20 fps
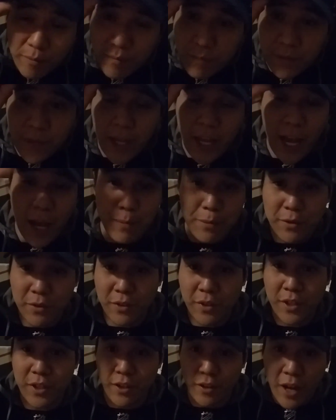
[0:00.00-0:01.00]
They
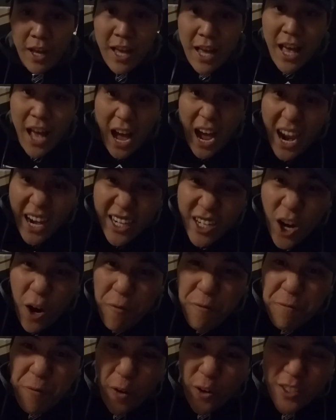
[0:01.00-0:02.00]
absolutely do. I know
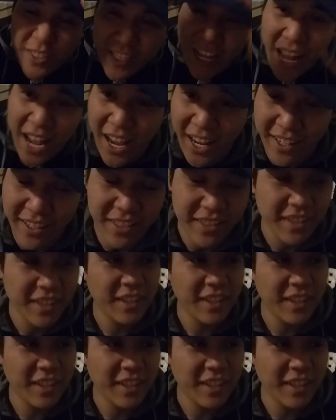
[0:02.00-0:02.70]
firsthand.